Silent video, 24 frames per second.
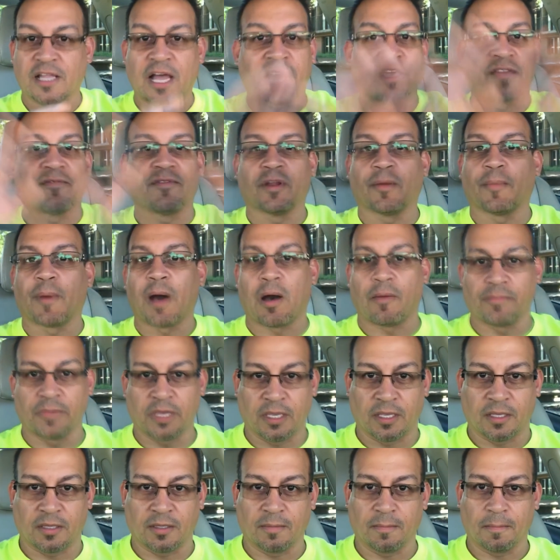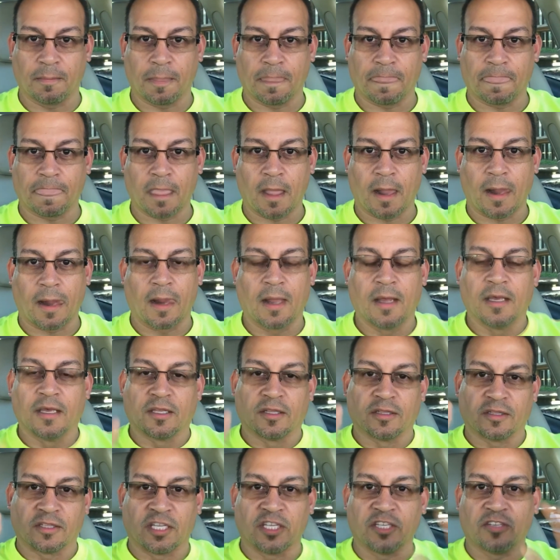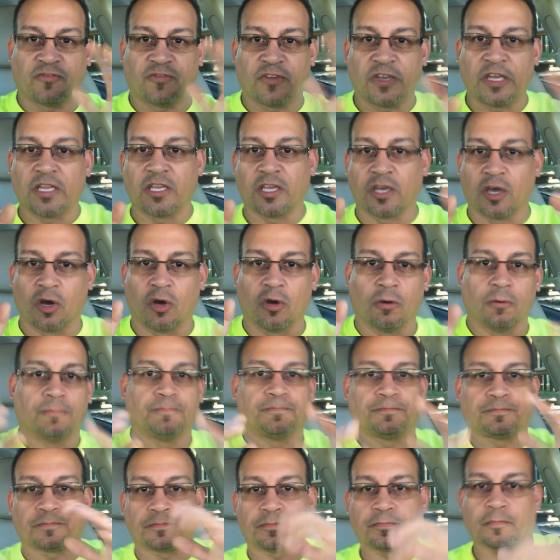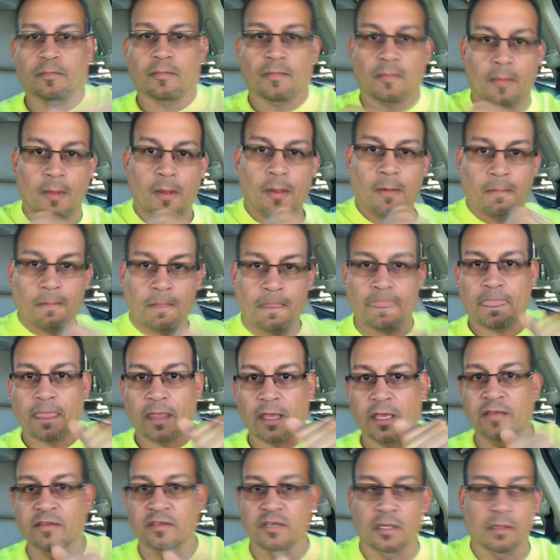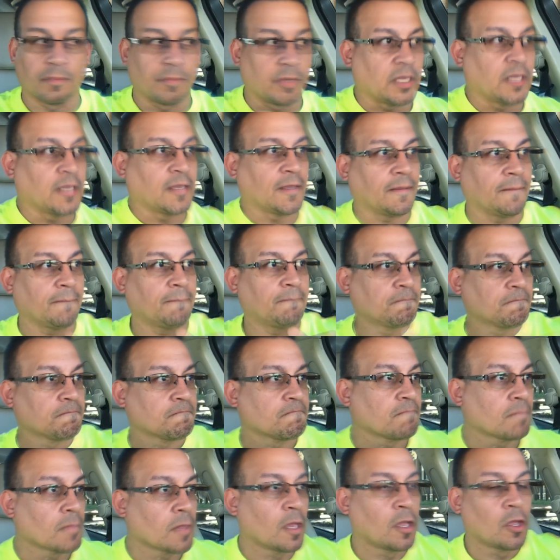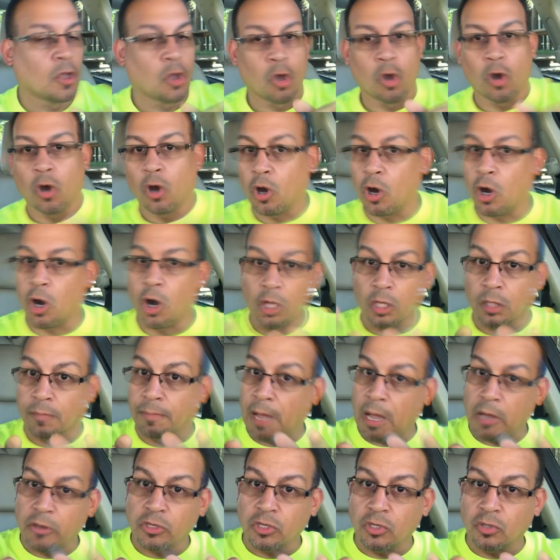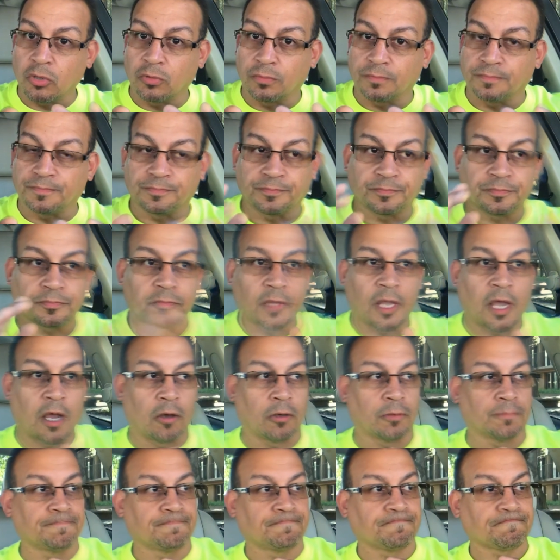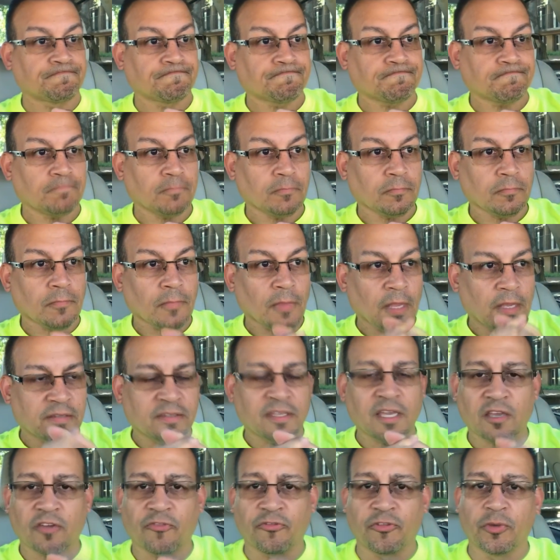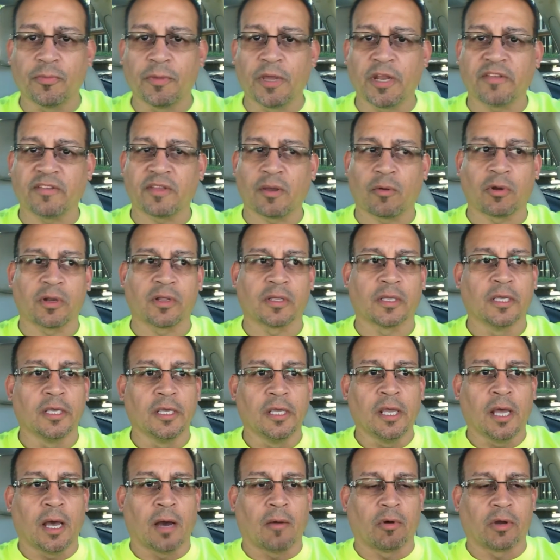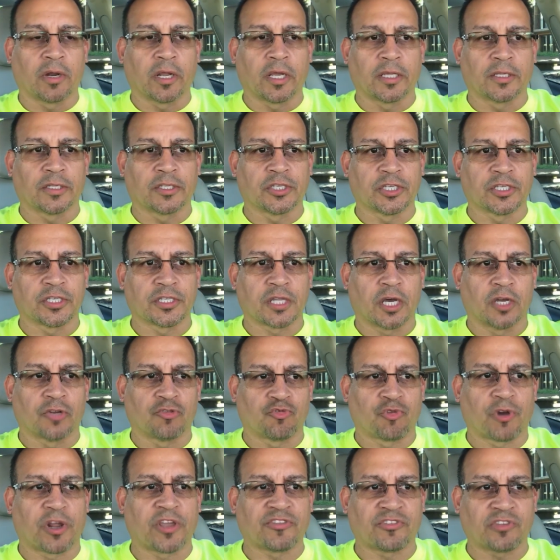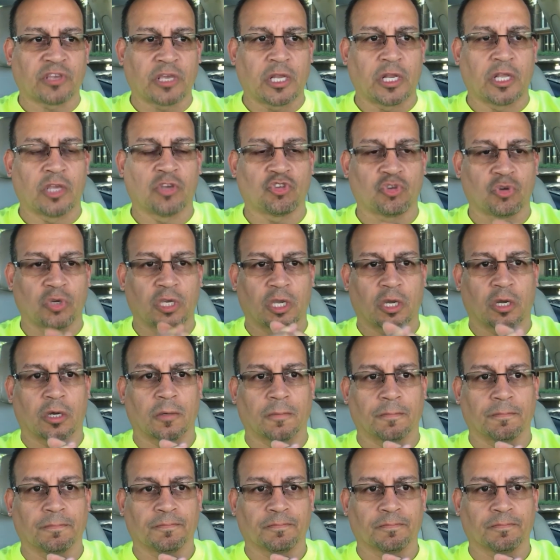even about me. This video is going to be all about you. Now, let's take a few minutes. I want to just address an issue here,